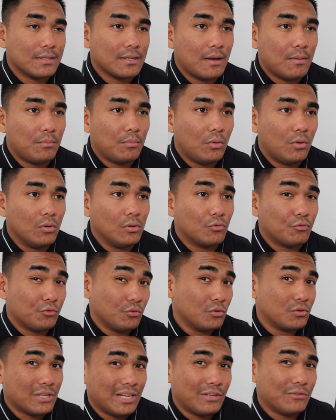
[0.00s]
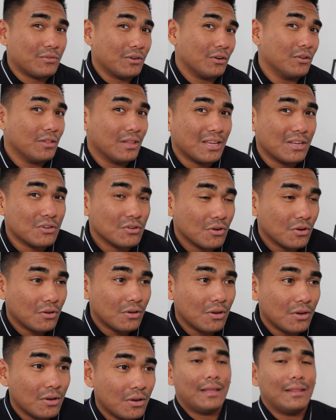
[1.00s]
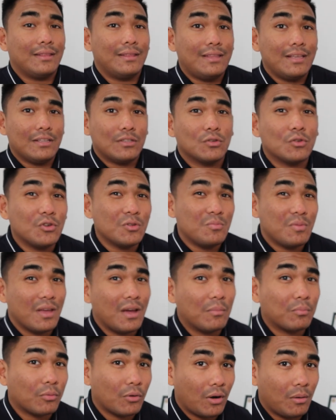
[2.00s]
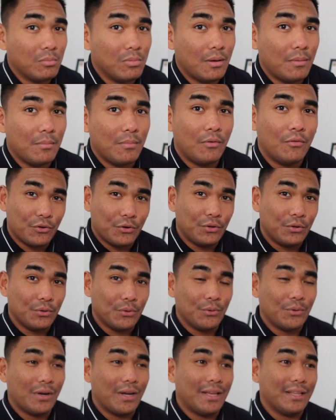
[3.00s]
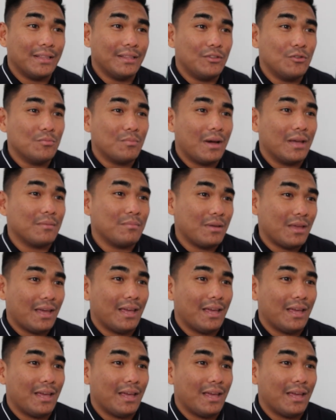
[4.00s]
example, rules and regulation, and this could be a problem for you, and you might